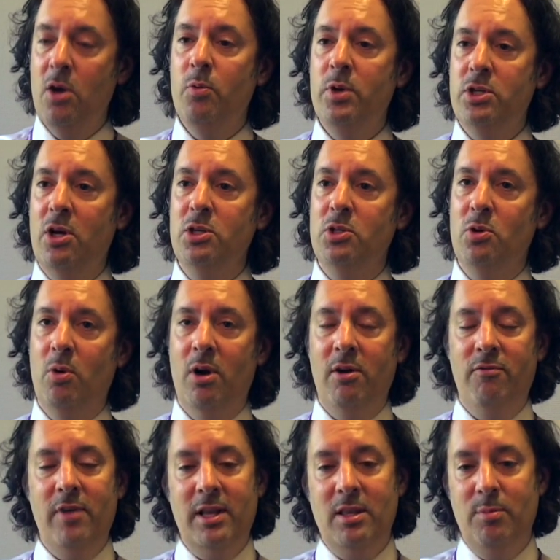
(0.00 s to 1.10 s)
which also are
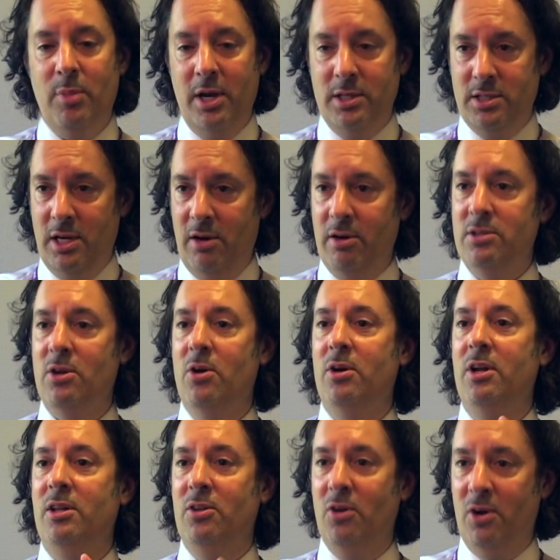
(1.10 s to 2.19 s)
affected by
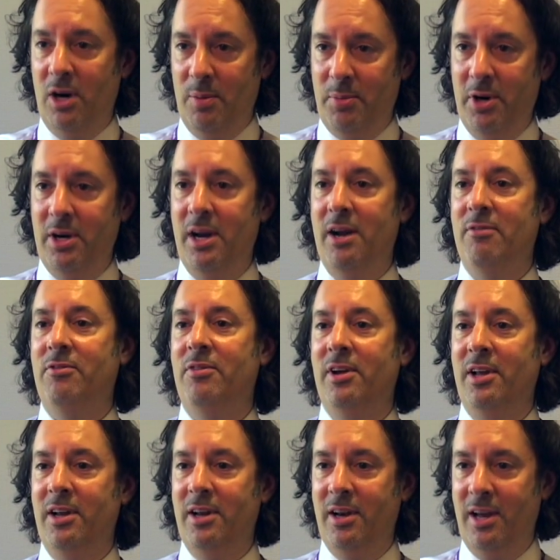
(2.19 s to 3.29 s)
serotonin,
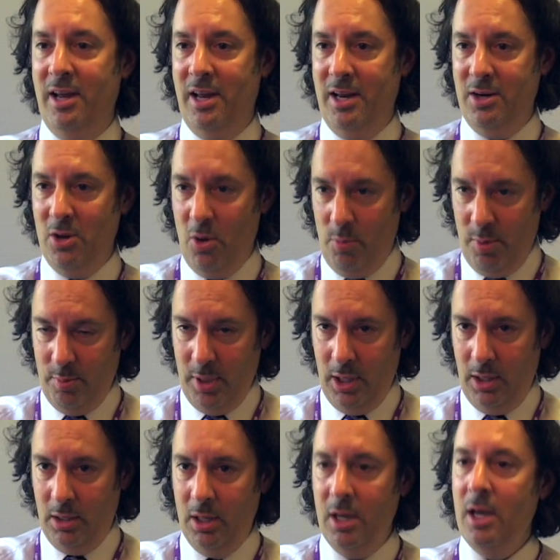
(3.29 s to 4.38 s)
norepinephrine, and
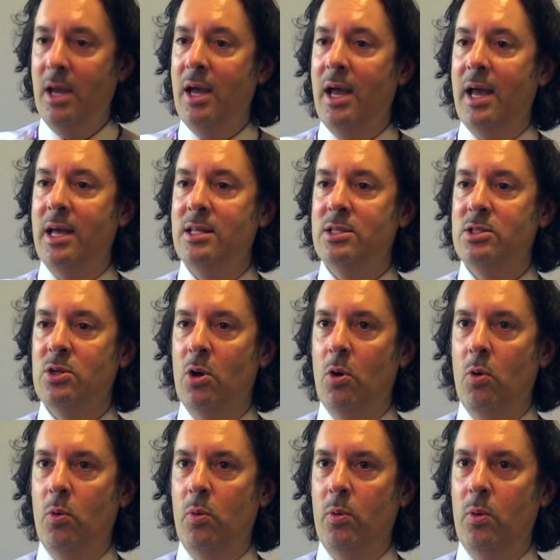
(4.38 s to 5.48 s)
dopamine. And
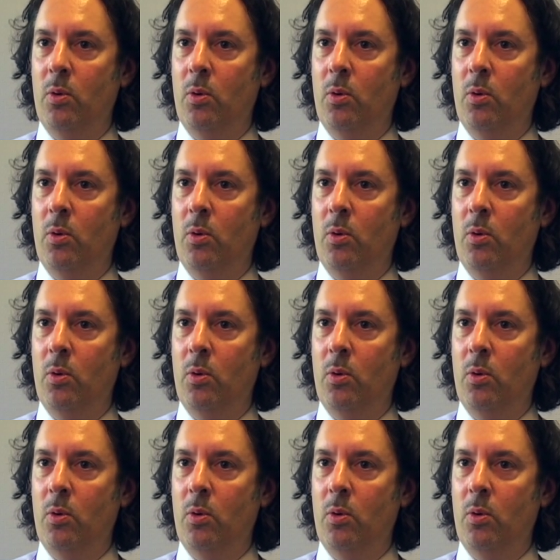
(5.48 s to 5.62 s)
so